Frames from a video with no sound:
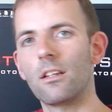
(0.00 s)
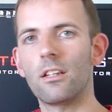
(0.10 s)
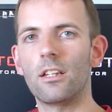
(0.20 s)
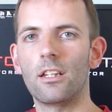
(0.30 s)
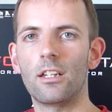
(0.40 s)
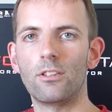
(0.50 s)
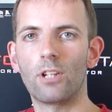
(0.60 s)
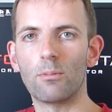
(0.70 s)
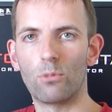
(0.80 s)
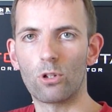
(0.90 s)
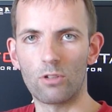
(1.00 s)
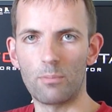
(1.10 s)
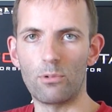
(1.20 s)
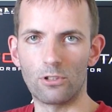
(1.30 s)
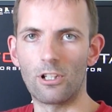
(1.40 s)
and you get more
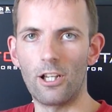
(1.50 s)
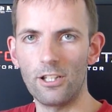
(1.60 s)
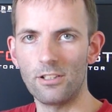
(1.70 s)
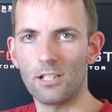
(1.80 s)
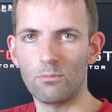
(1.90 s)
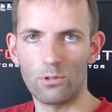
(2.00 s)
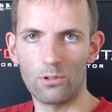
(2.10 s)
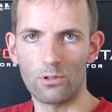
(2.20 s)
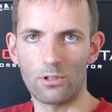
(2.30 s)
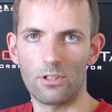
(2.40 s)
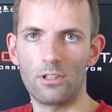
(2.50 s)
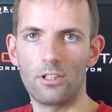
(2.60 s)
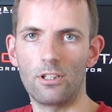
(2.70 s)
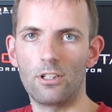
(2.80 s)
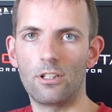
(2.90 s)
grip on the line and more
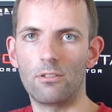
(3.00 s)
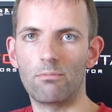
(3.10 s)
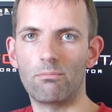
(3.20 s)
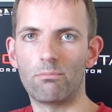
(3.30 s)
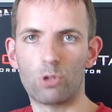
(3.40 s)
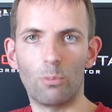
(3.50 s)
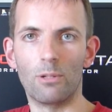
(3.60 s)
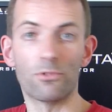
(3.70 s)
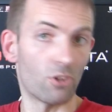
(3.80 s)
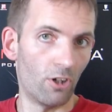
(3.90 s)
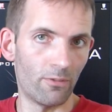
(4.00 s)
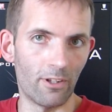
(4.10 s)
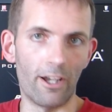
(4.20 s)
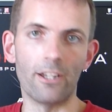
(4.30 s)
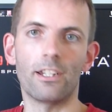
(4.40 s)
problems
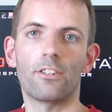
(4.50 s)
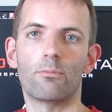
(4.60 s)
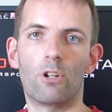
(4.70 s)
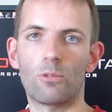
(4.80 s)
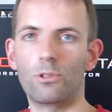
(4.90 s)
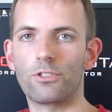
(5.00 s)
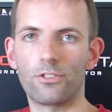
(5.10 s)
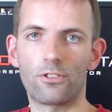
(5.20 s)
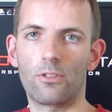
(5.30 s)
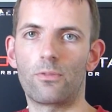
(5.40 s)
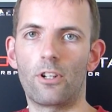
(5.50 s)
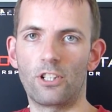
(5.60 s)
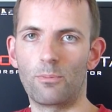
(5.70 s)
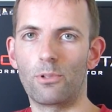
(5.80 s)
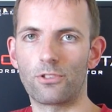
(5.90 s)
offline as marbles and stuff are
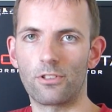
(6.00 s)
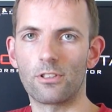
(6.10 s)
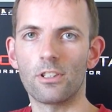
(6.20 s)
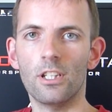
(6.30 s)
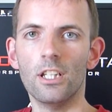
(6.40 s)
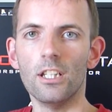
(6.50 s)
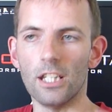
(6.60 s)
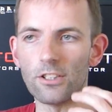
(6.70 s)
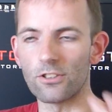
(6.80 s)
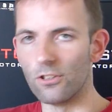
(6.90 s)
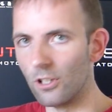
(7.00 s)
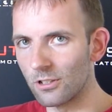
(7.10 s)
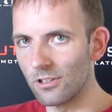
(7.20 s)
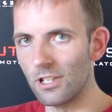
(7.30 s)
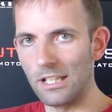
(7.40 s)
deposited. It's
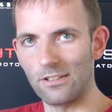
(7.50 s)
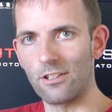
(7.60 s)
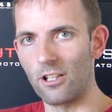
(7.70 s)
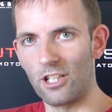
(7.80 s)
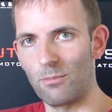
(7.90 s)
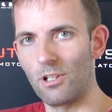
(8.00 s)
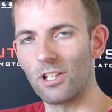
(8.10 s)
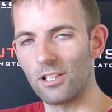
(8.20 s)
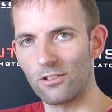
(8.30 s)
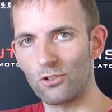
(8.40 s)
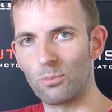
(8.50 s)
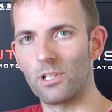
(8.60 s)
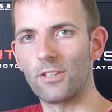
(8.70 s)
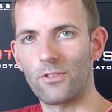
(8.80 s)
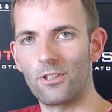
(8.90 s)
not as dynamic and super
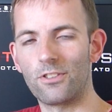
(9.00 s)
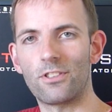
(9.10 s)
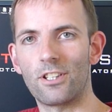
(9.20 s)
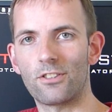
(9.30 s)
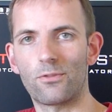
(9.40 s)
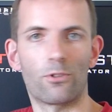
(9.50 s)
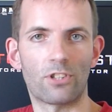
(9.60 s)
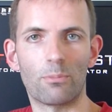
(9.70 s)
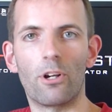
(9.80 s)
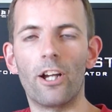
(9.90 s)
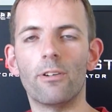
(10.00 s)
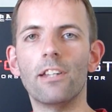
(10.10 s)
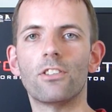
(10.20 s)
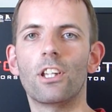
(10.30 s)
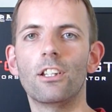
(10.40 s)
advanced as, for example,
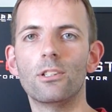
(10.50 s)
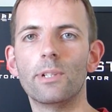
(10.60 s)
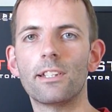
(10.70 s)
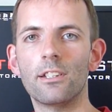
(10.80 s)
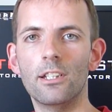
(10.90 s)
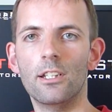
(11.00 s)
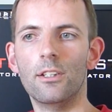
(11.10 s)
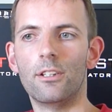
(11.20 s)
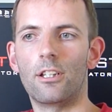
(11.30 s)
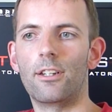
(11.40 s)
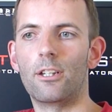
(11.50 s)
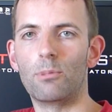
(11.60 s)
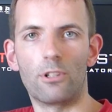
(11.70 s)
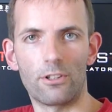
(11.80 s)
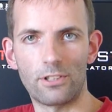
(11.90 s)
iRacing do it,
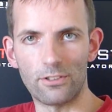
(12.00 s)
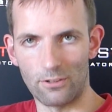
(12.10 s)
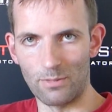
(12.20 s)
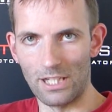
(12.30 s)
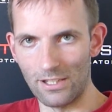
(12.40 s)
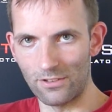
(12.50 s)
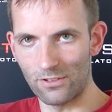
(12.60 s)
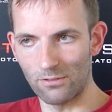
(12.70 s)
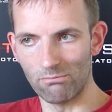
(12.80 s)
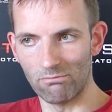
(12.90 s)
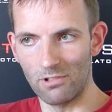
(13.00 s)
but our system is